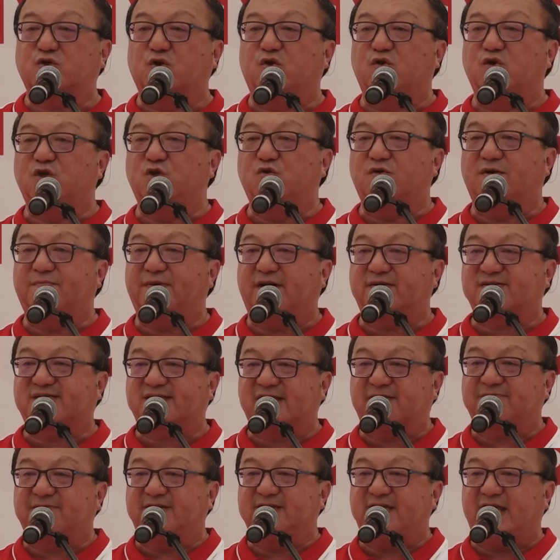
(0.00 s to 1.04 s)
told you about
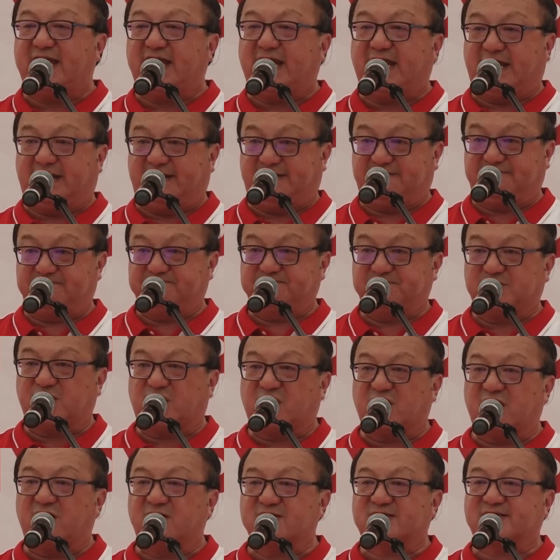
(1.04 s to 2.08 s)
7A,
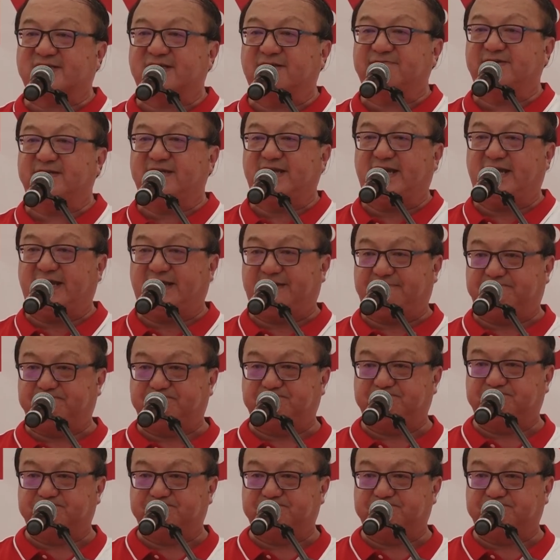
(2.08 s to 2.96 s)
clause 7A,